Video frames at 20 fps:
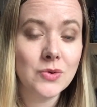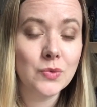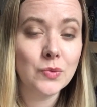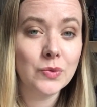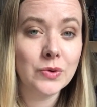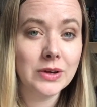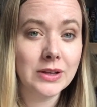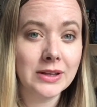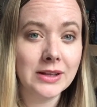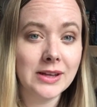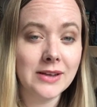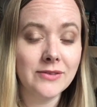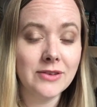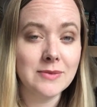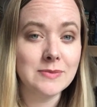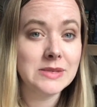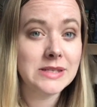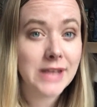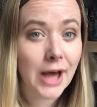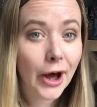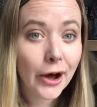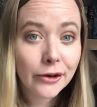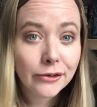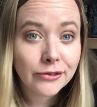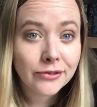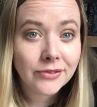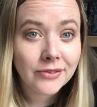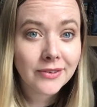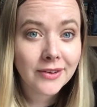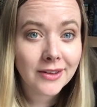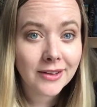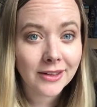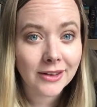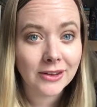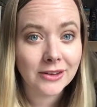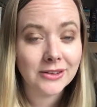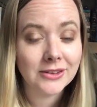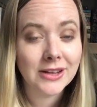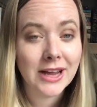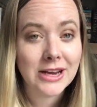relieve himself, a
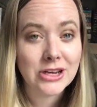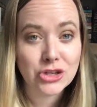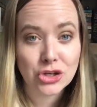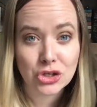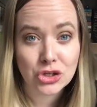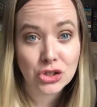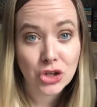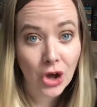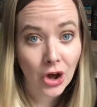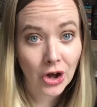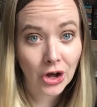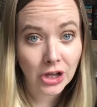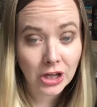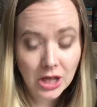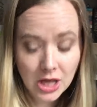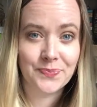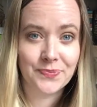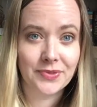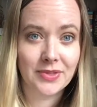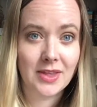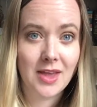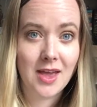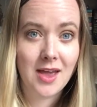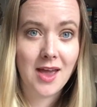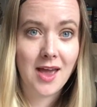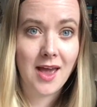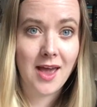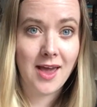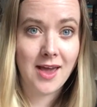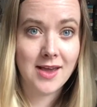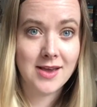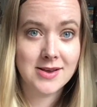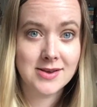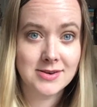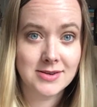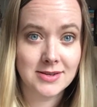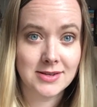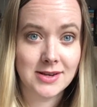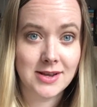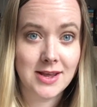little nature's call.
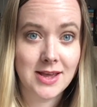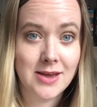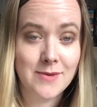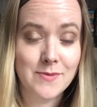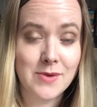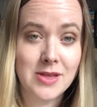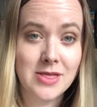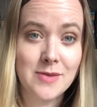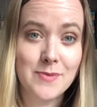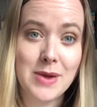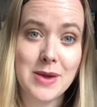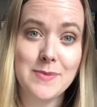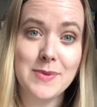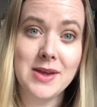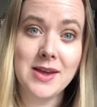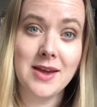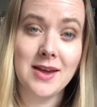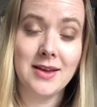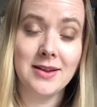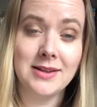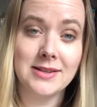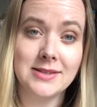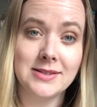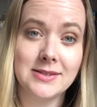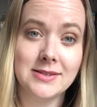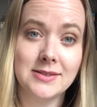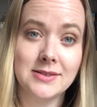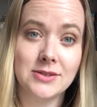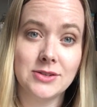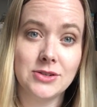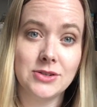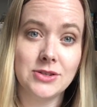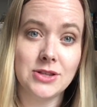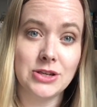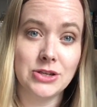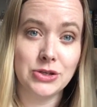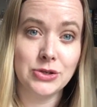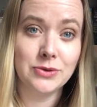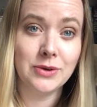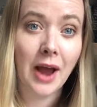And him and the baby and the
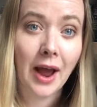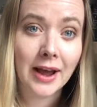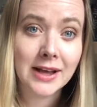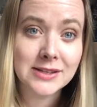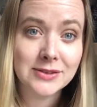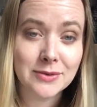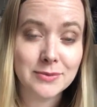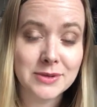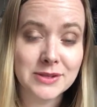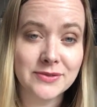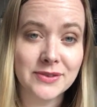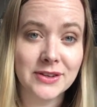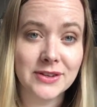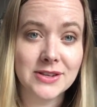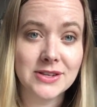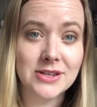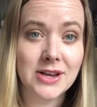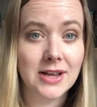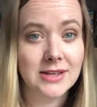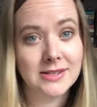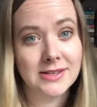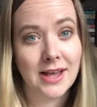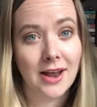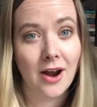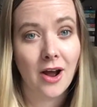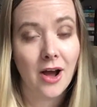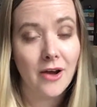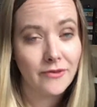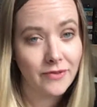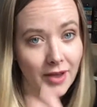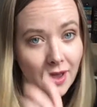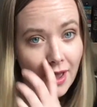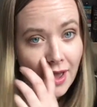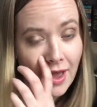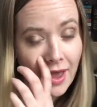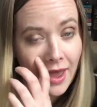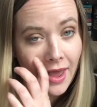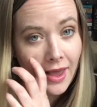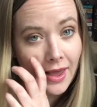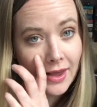two guys from his village set off
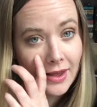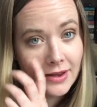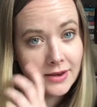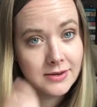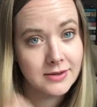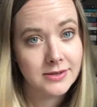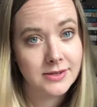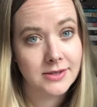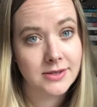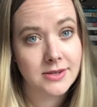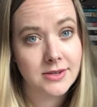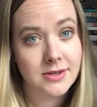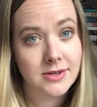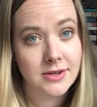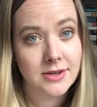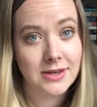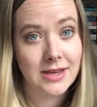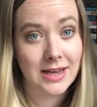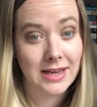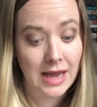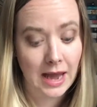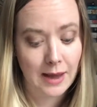and get